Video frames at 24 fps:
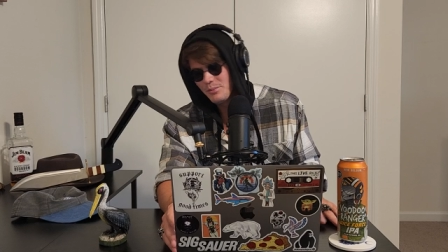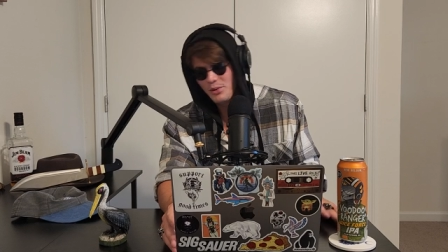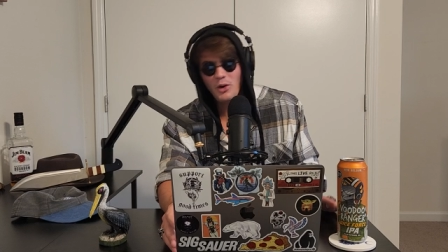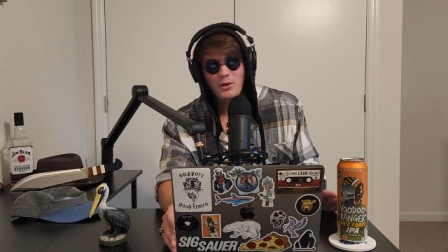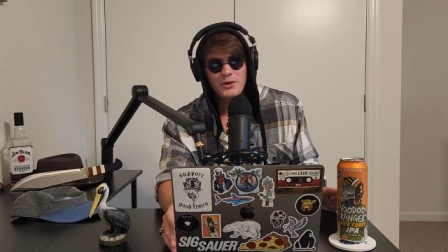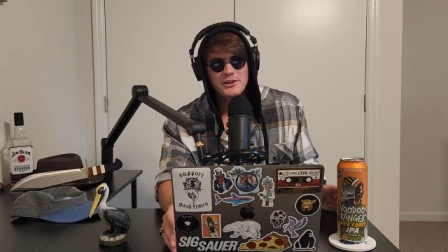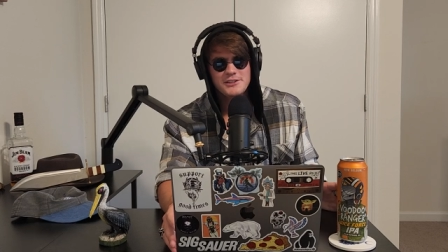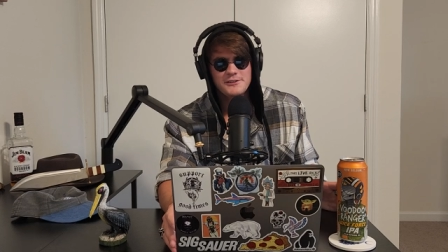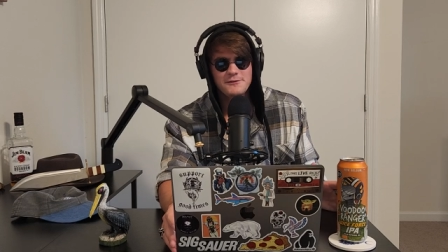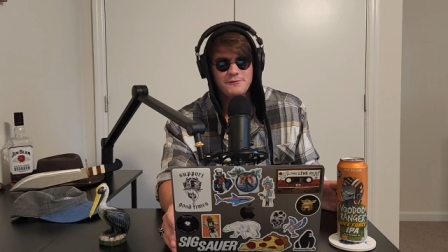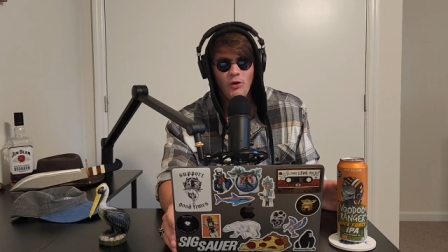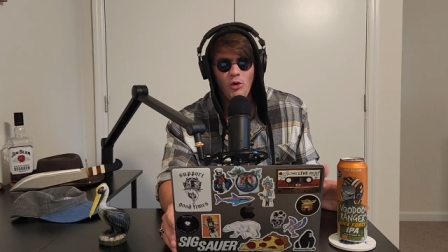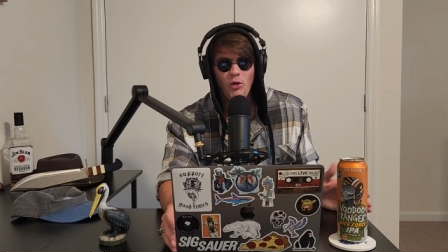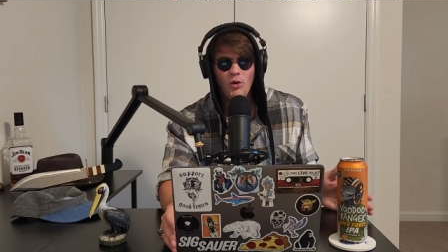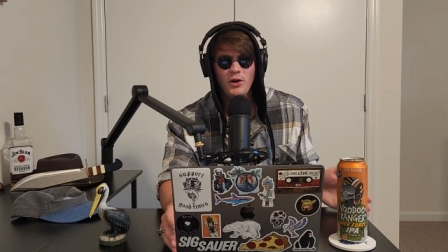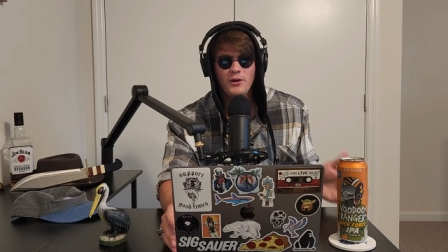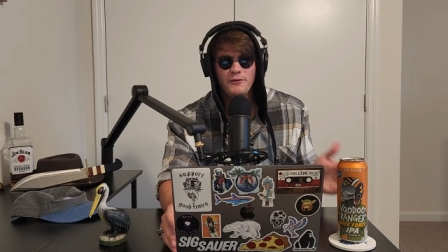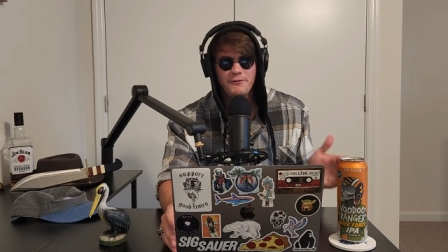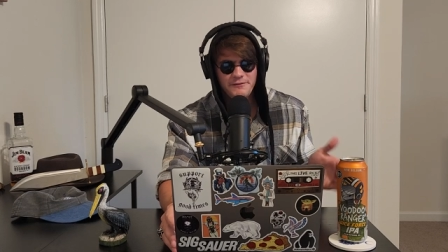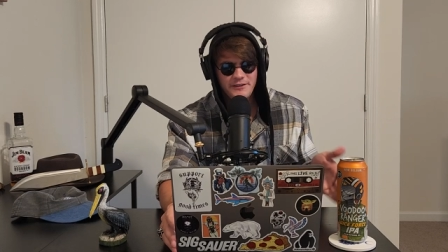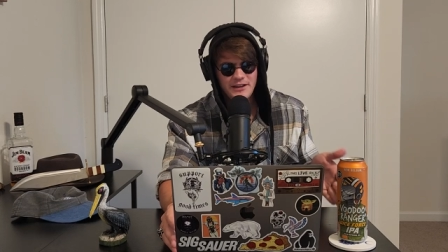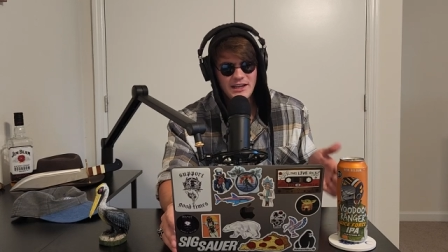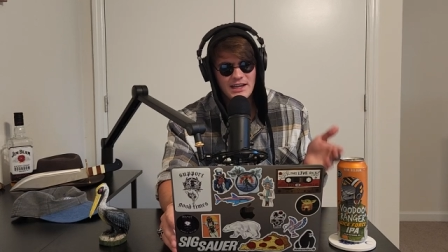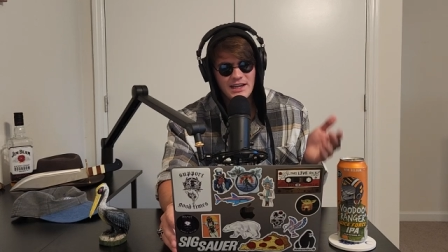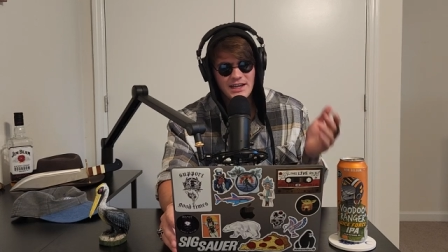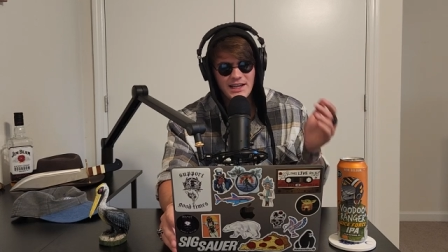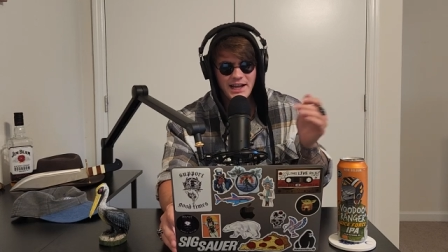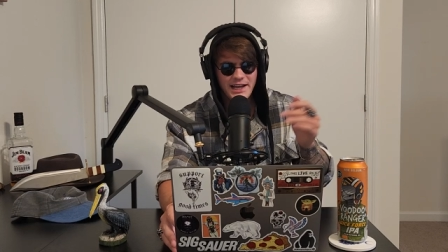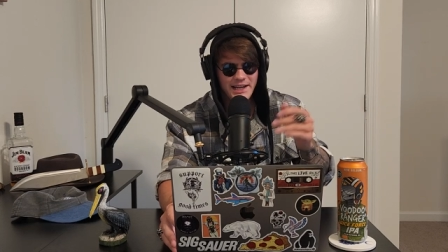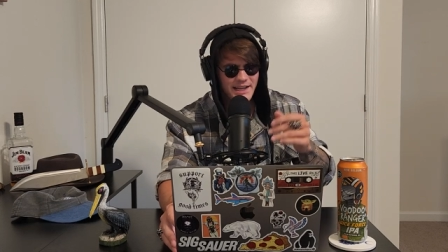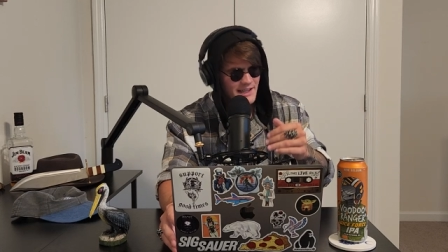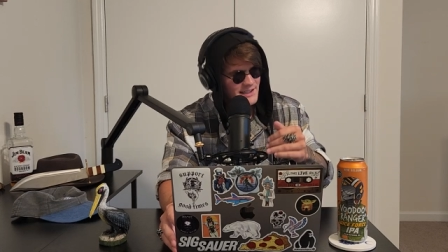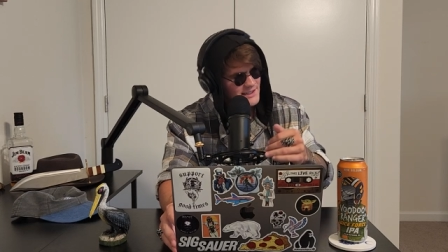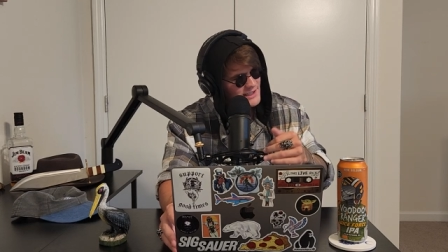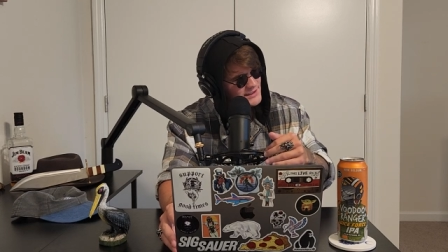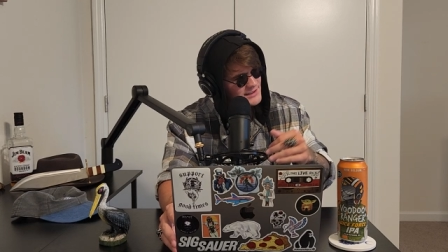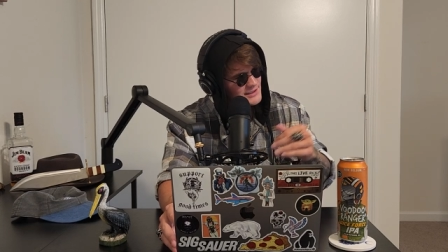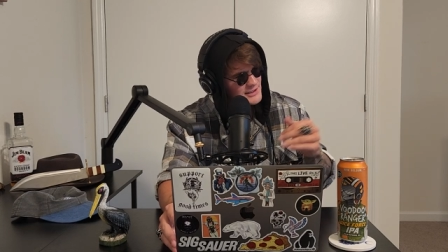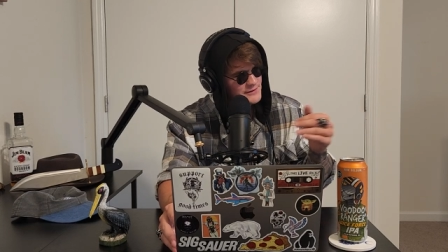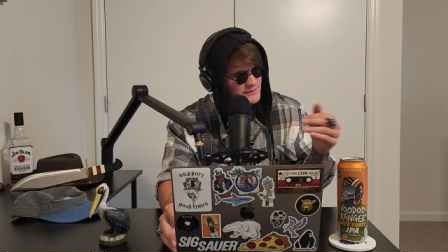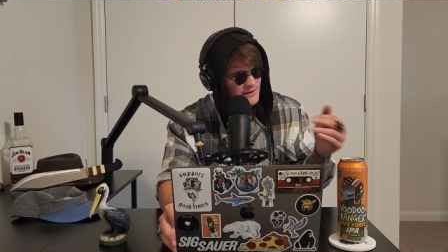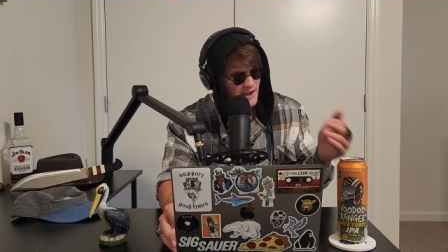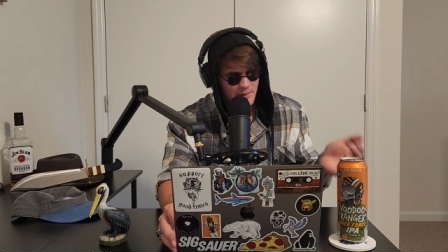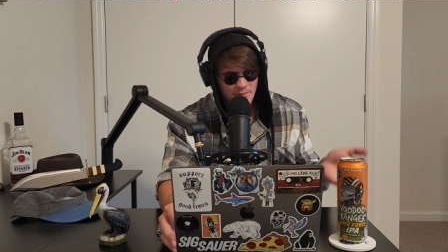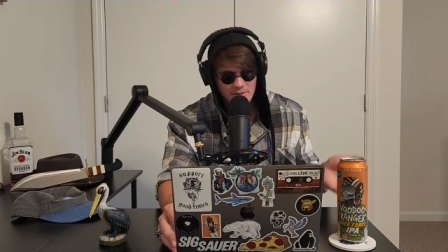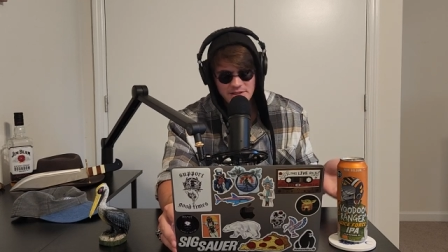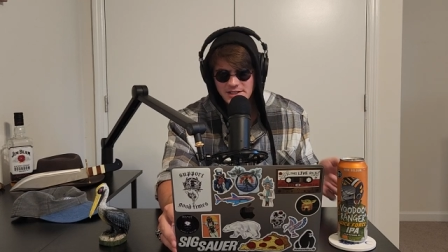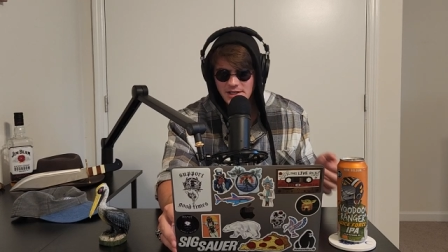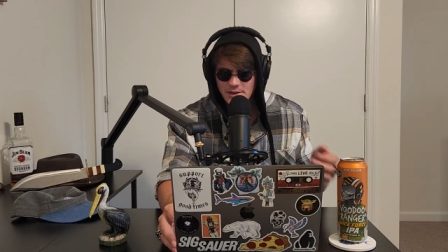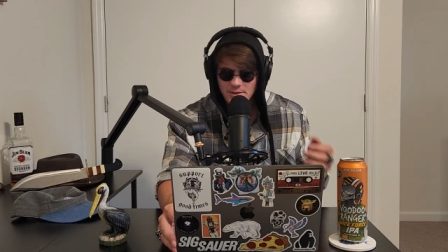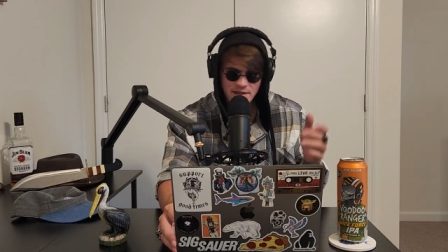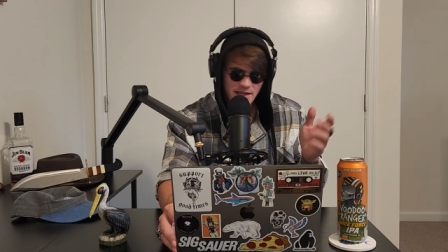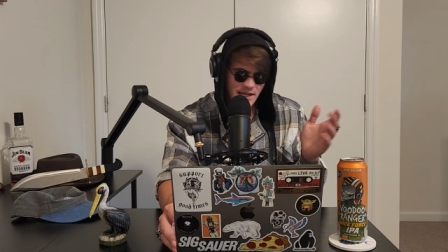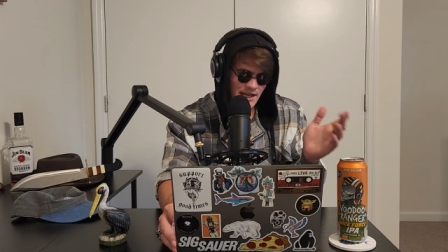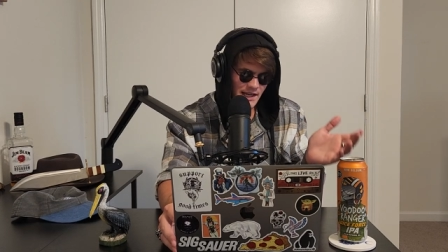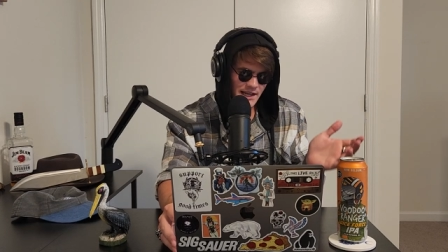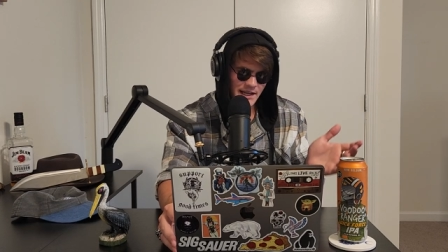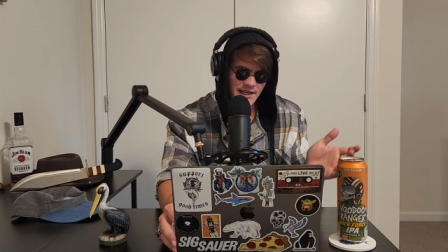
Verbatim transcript: Bro, it's four feet, and I get that there's families here with